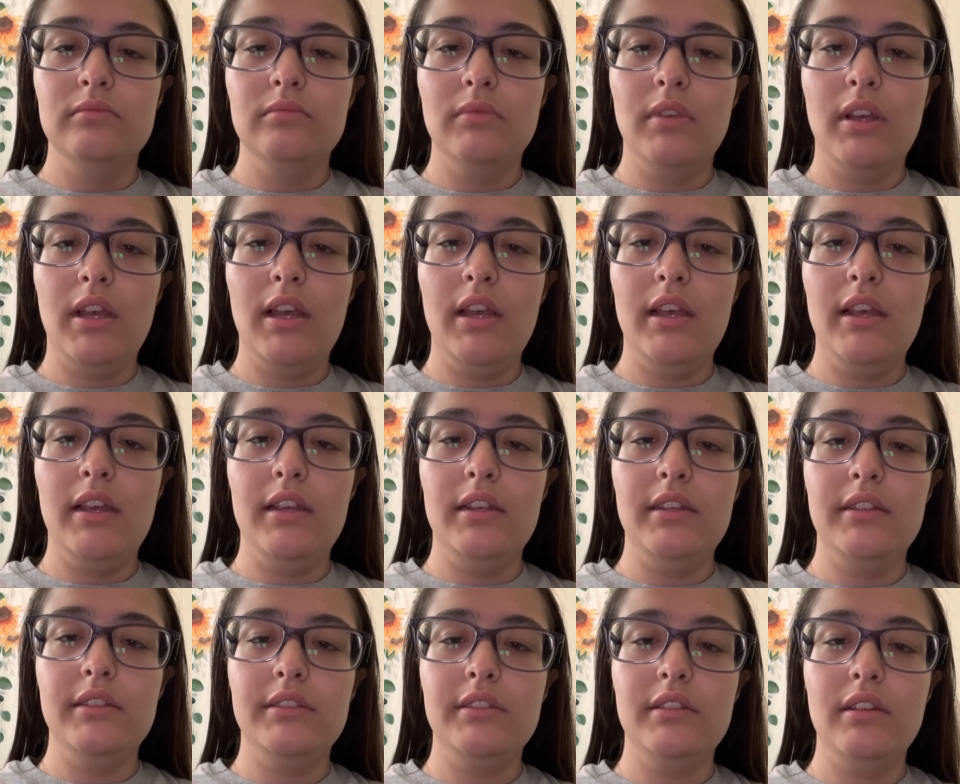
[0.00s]

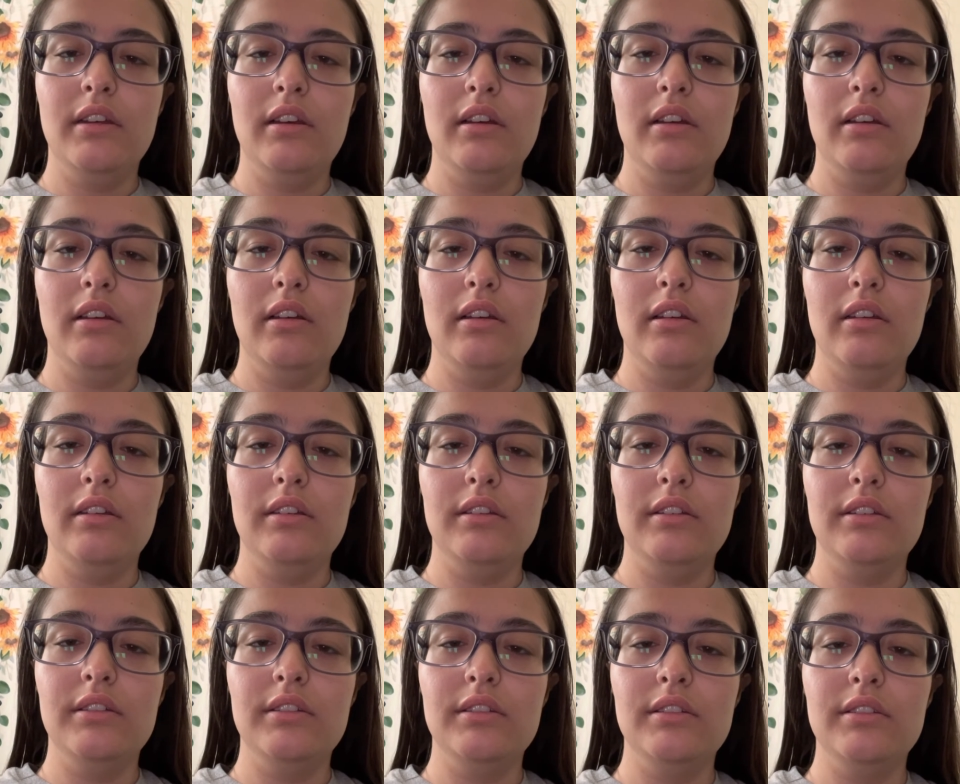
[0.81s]
Hey
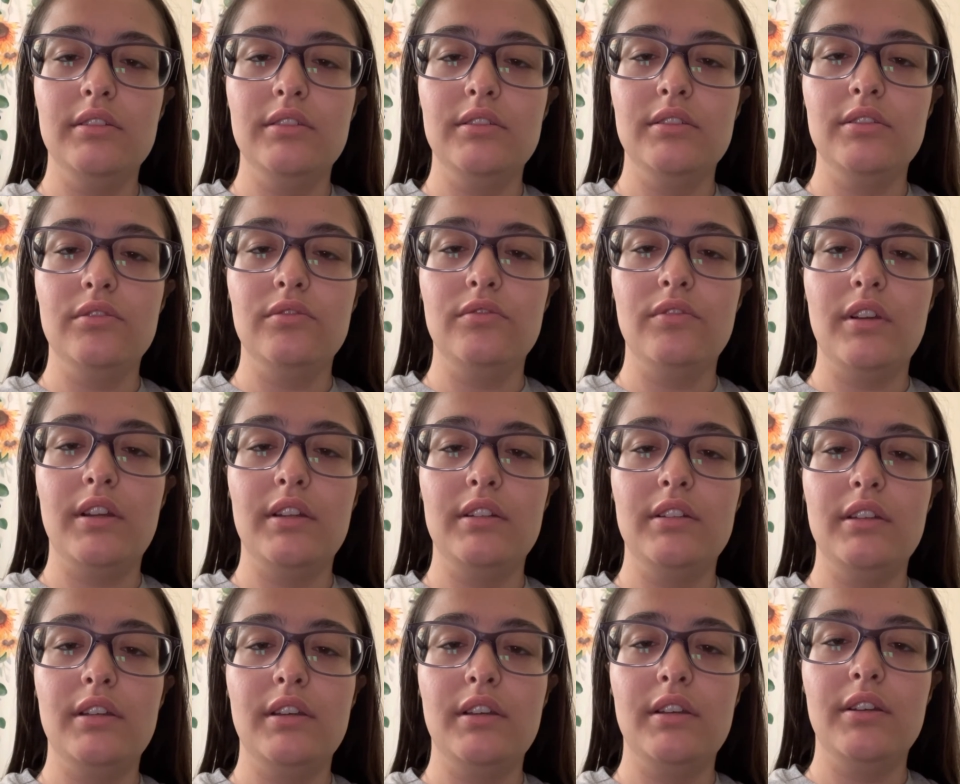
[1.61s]
guys, so
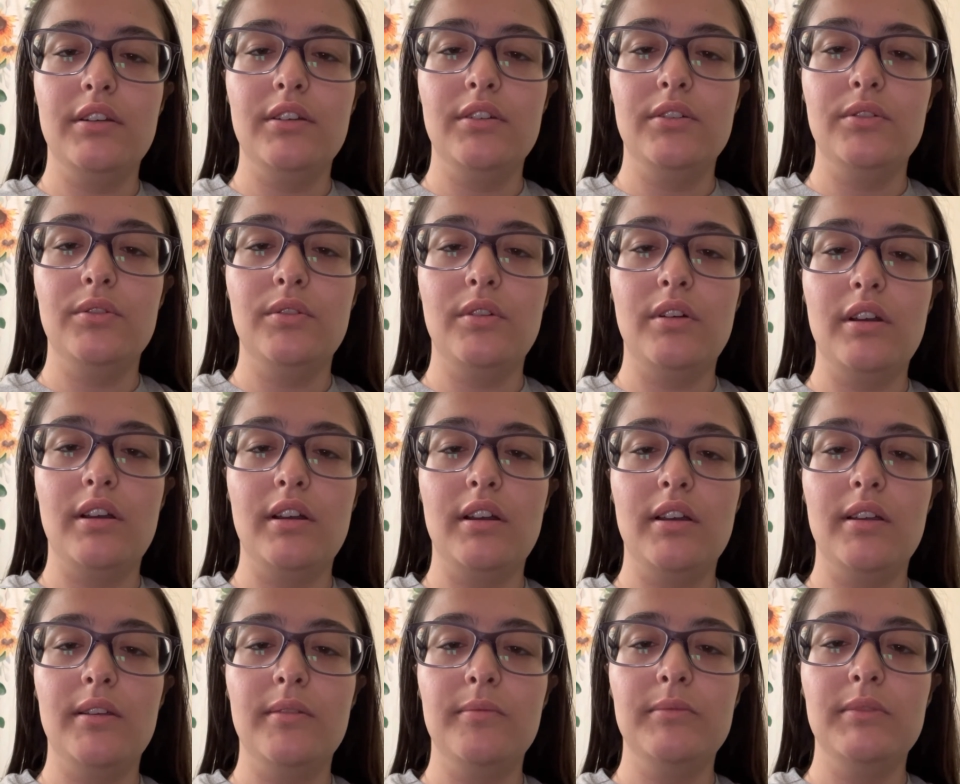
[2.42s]
right now
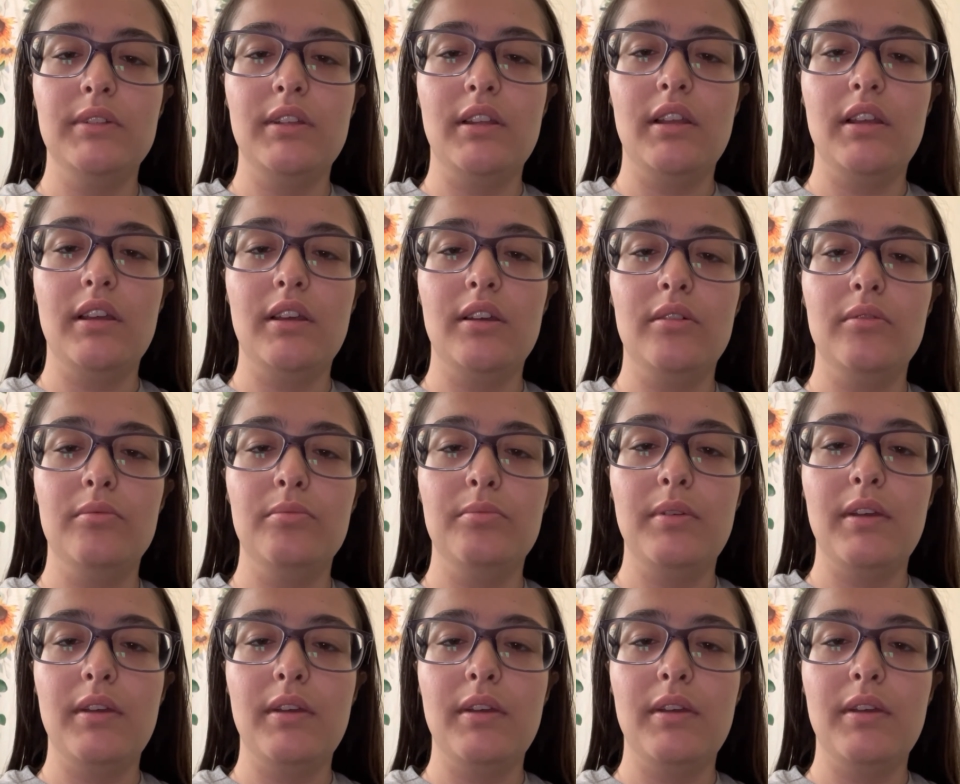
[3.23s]
I'm now